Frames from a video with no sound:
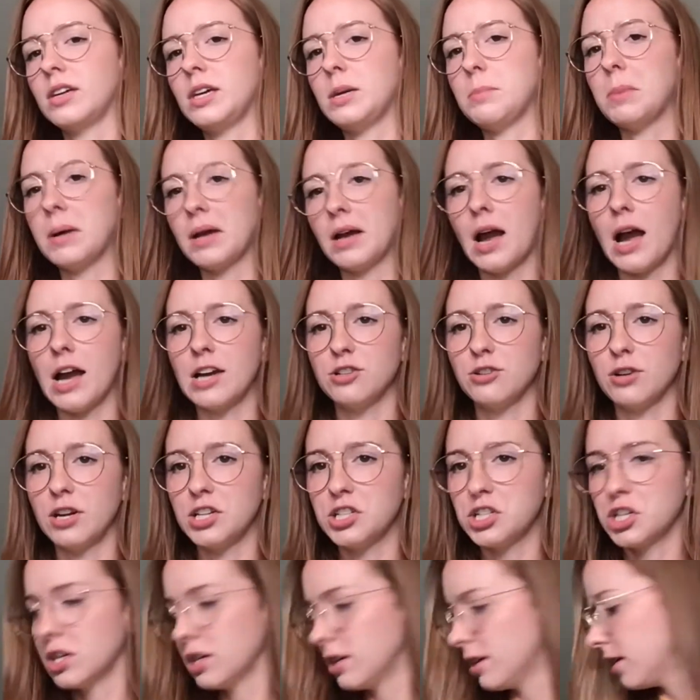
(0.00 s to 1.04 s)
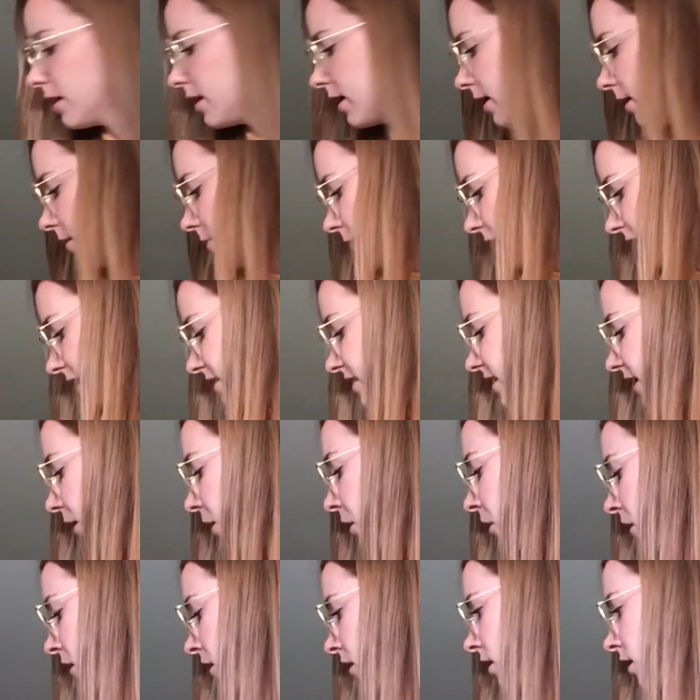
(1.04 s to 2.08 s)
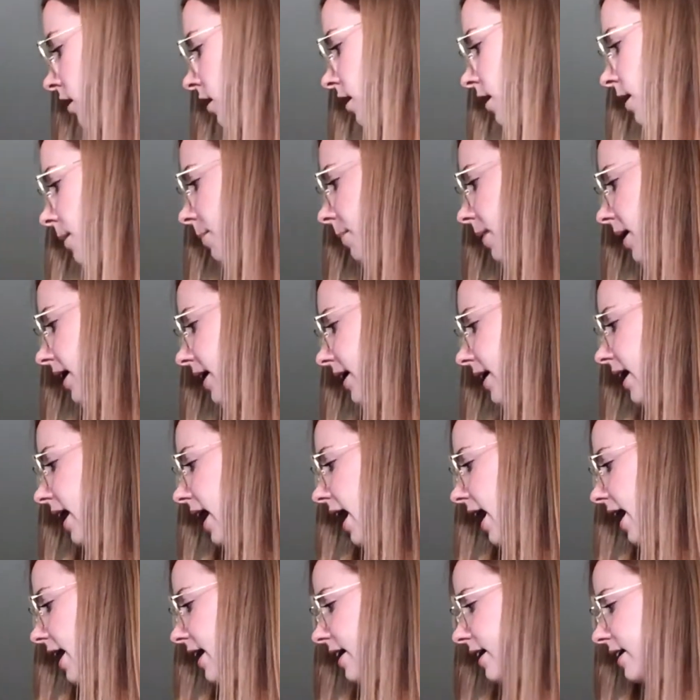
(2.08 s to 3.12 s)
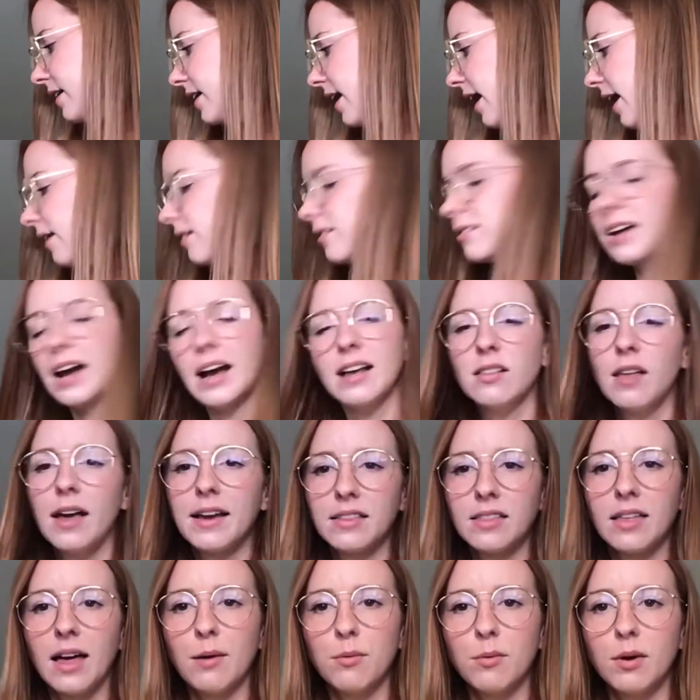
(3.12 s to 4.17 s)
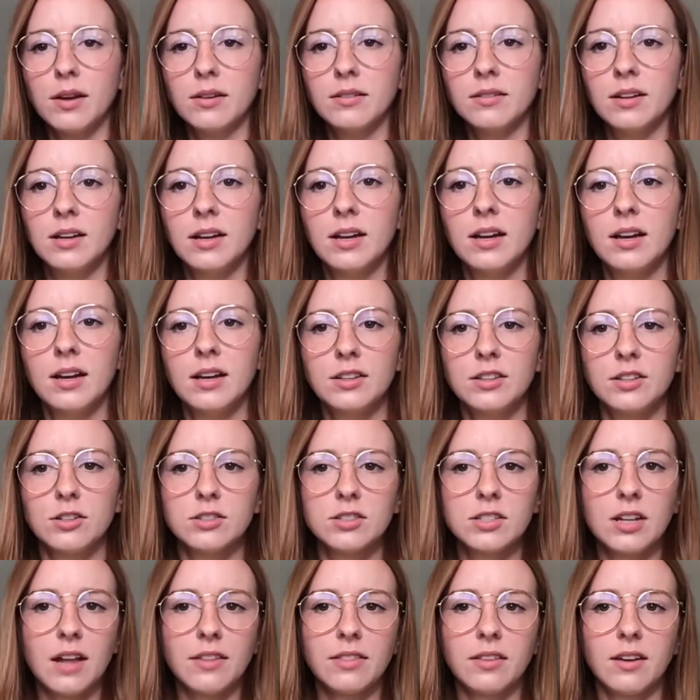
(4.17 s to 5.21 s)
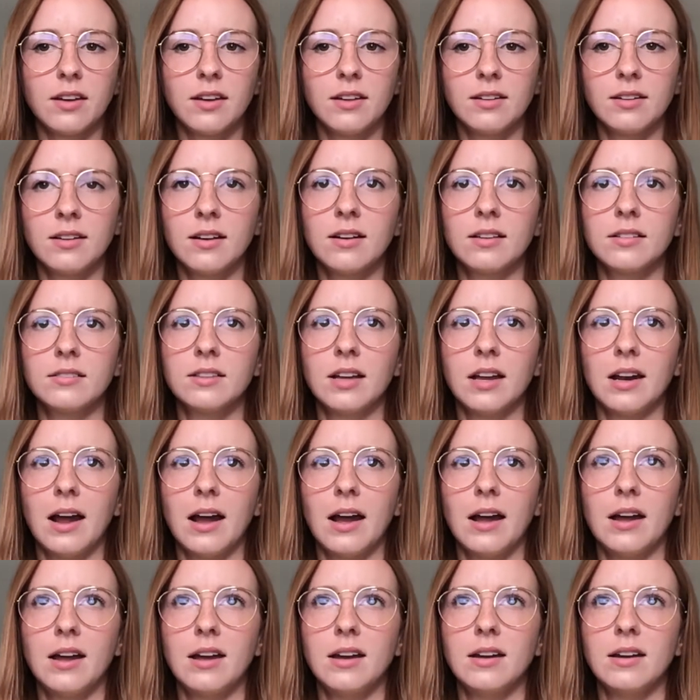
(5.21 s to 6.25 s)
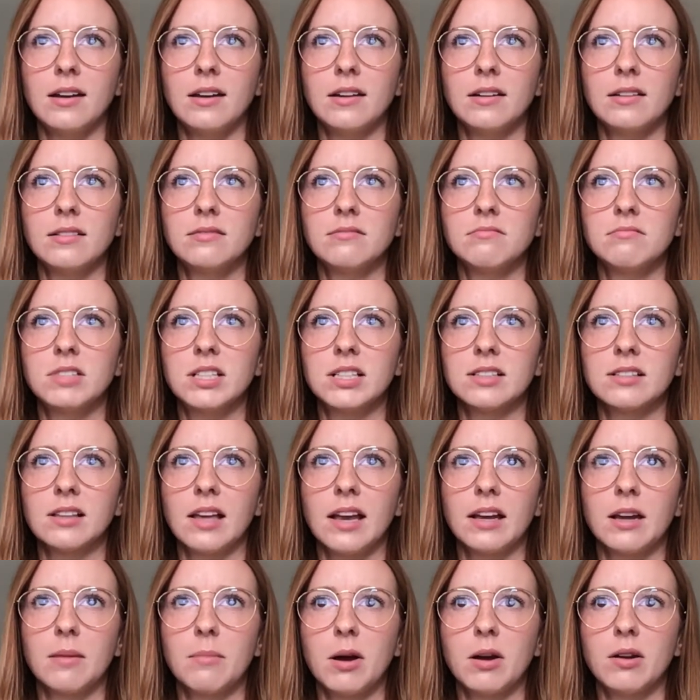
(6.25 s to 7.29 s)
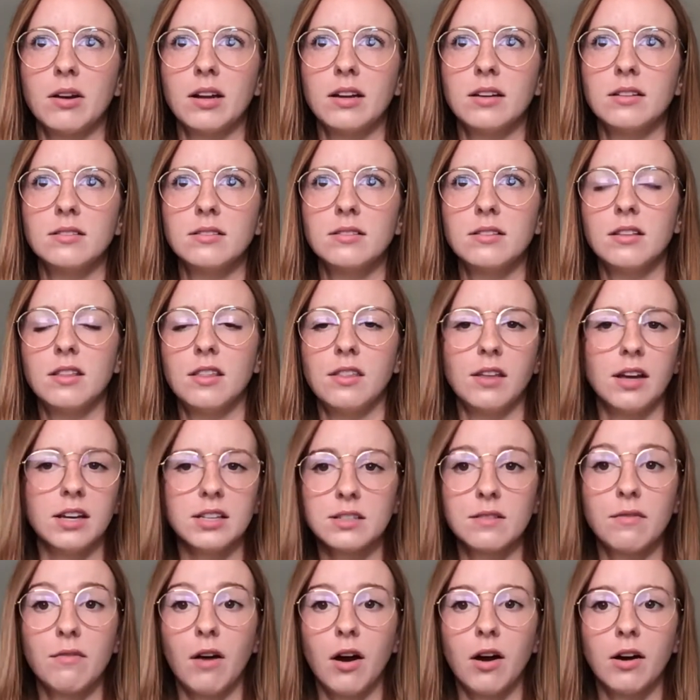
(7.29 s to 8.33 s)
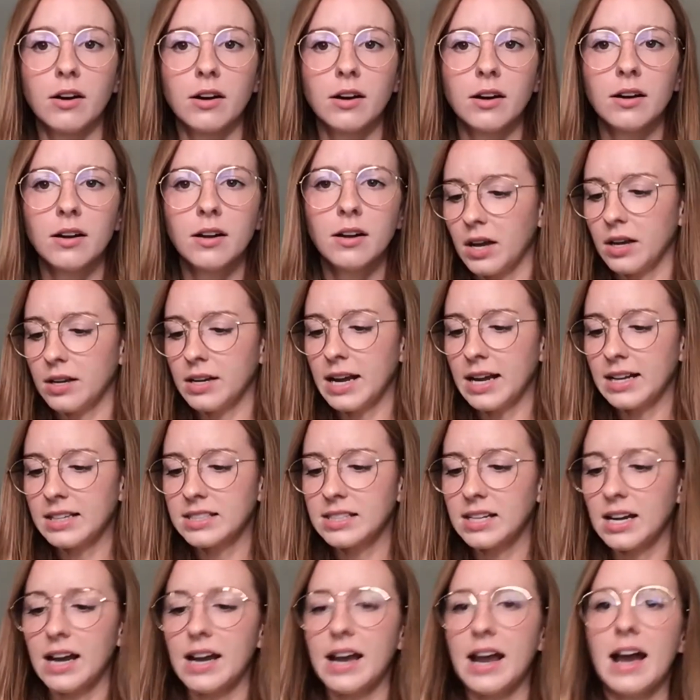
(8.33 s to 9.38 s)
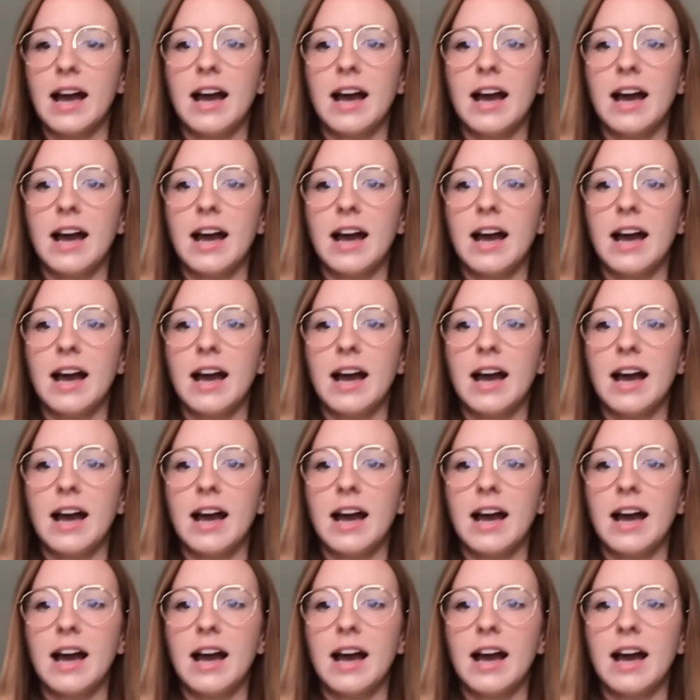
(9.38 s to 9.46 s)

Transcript: keeping hydration in my skin, but I like that one. There's nothing that I dislike about it thus far. Next I